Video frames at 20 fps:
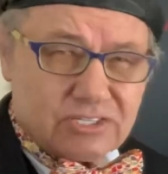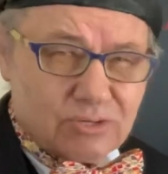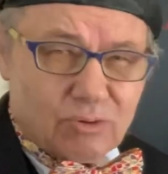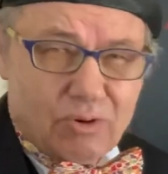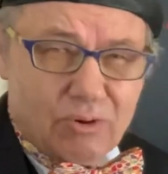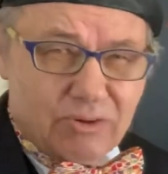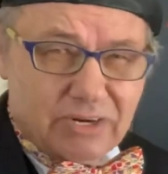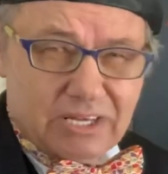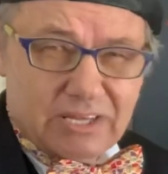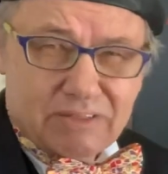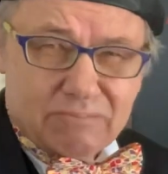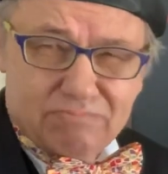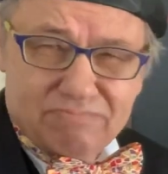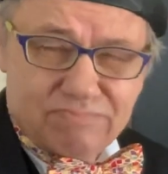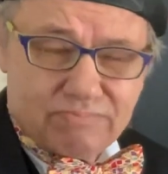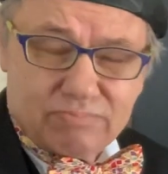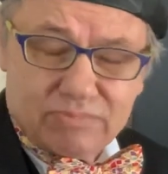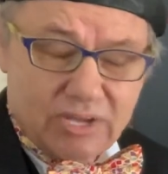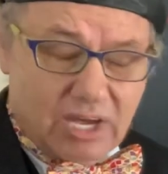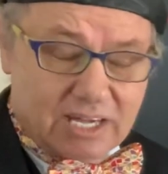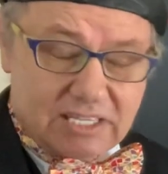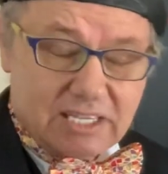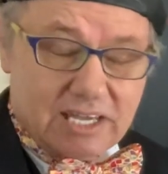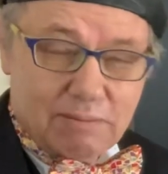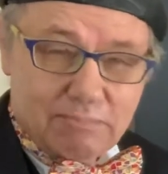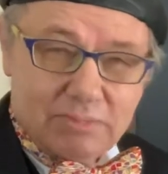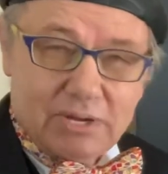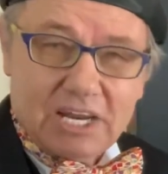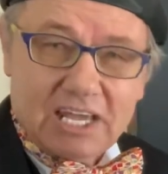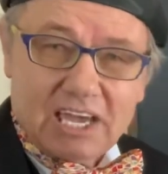There were only not
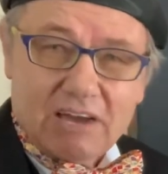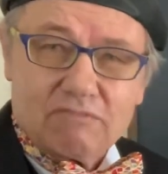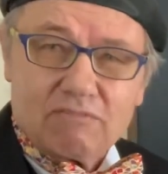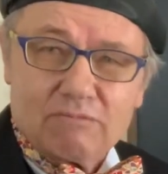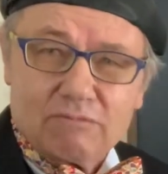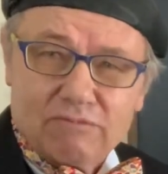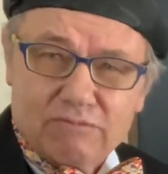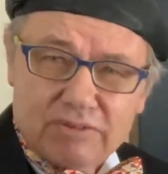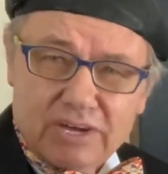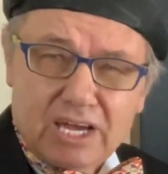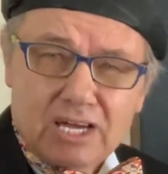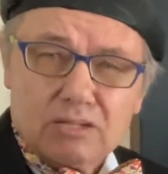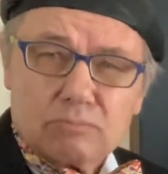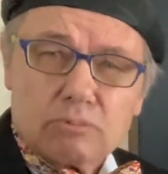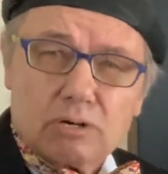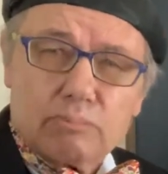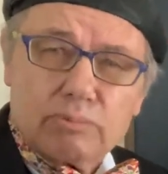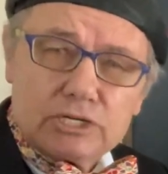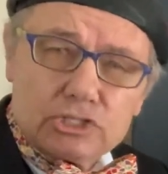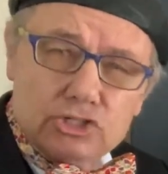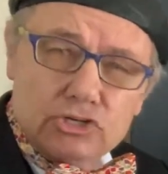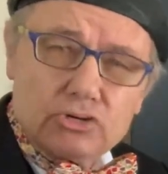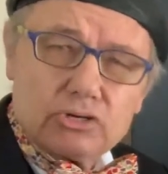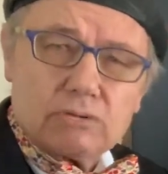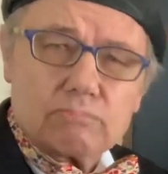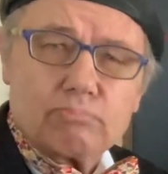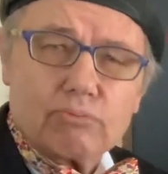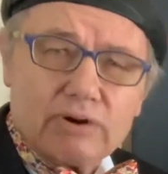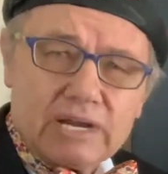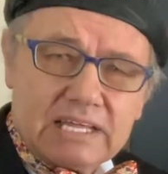that many of them available, but you
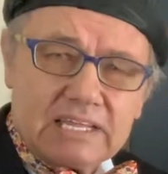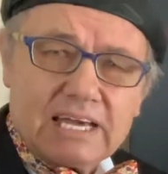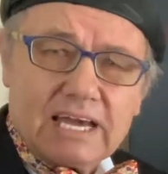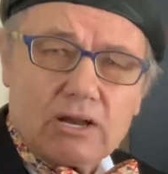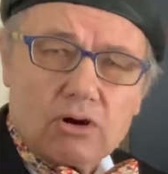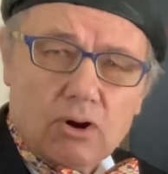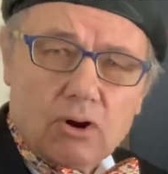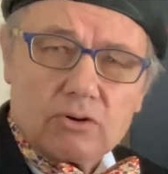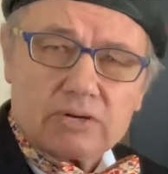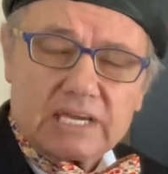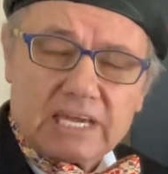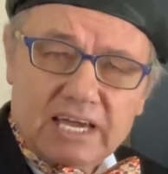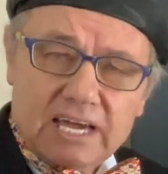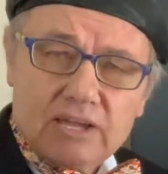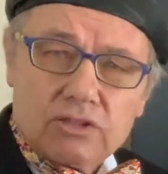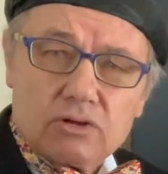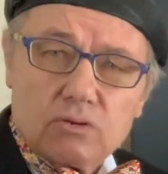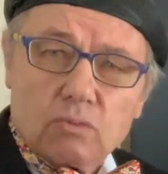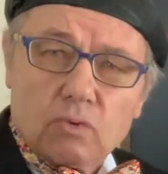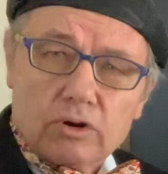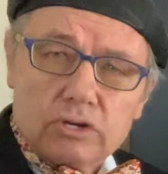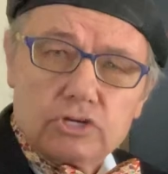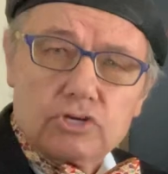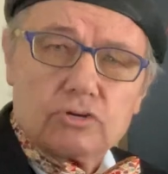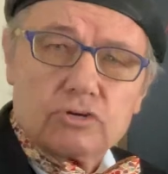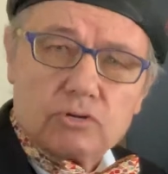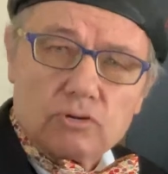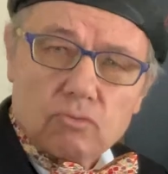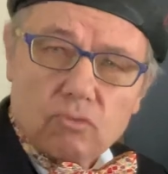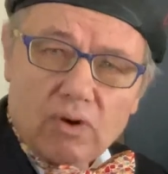could bring that all together where you
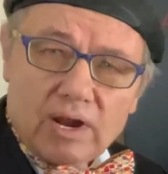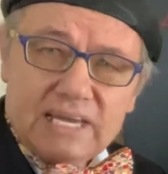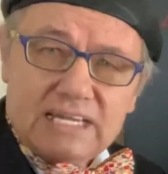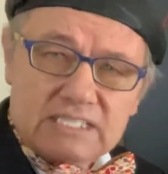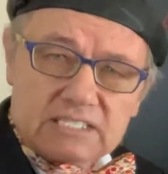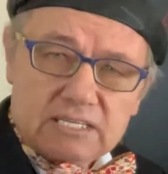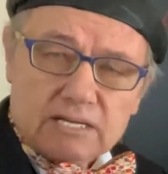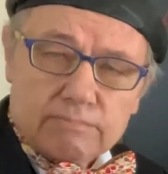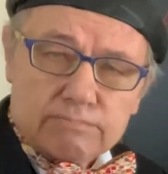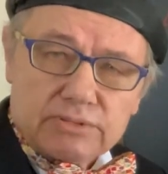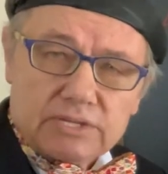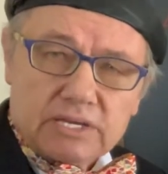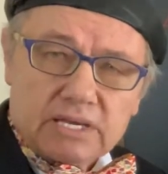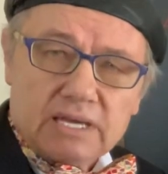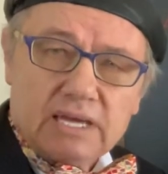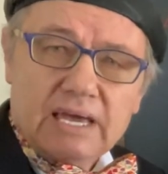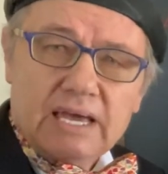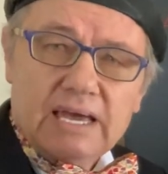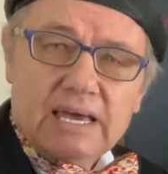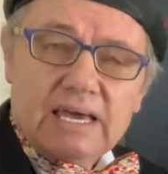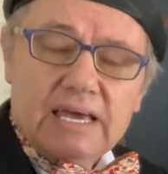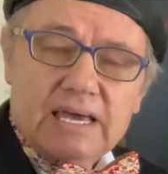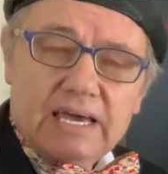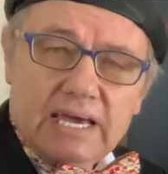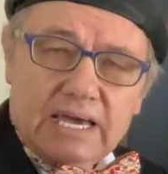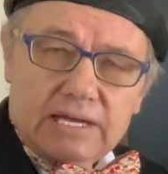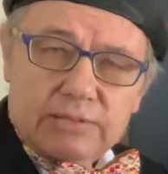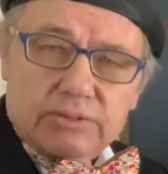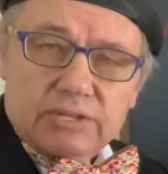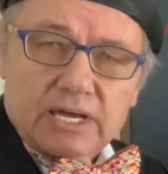could write something
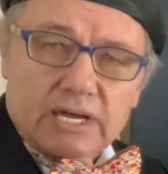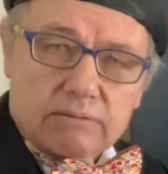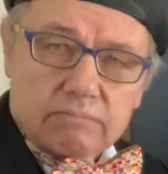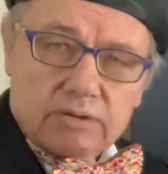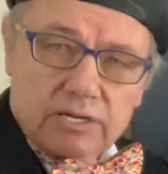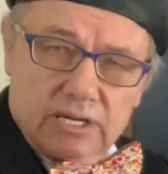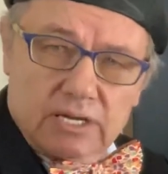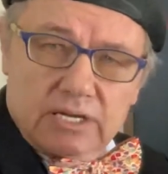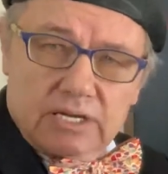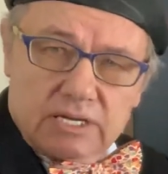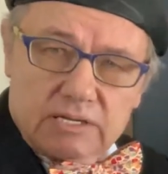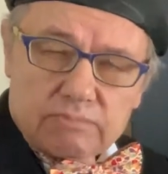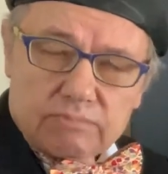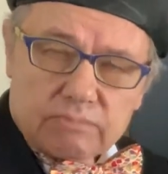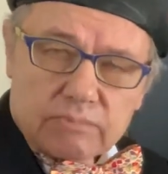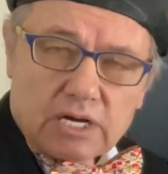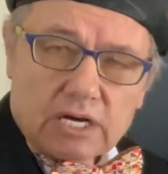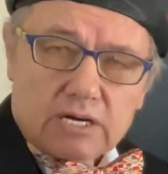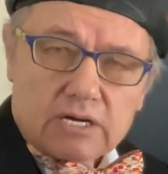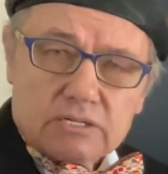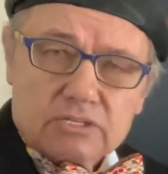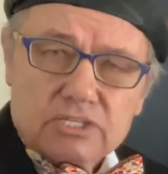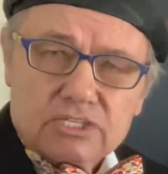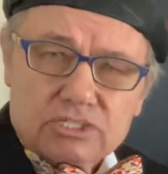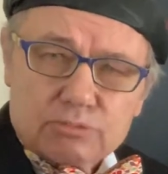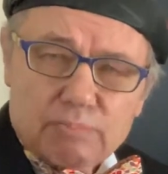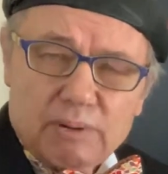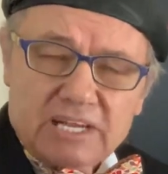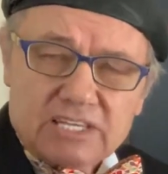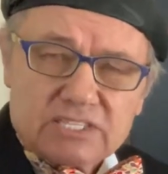and then
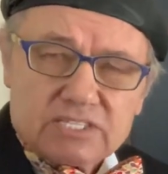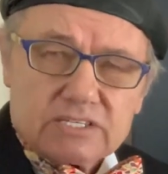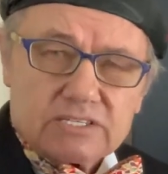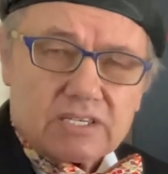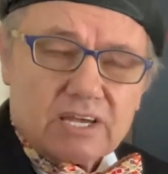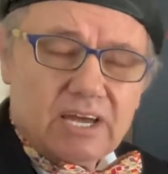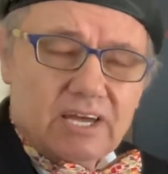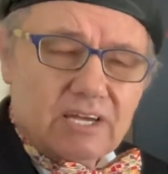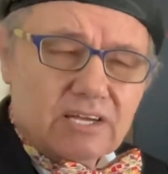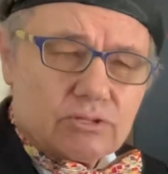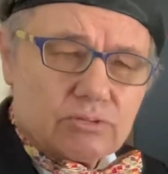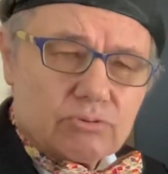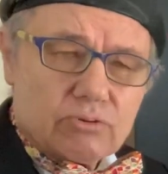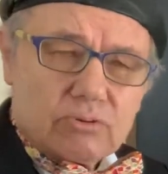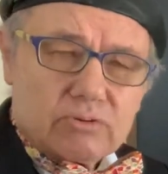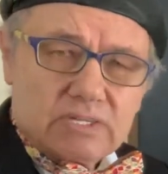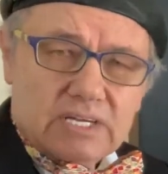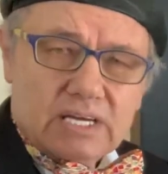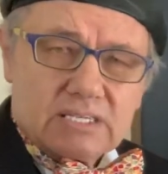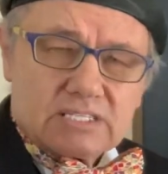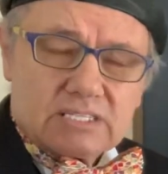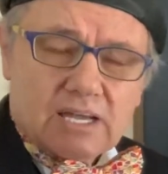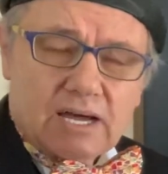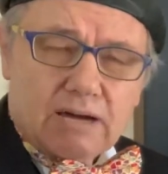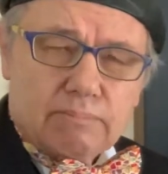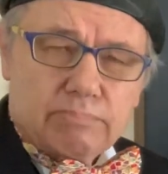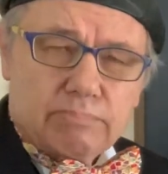dispense it through desktop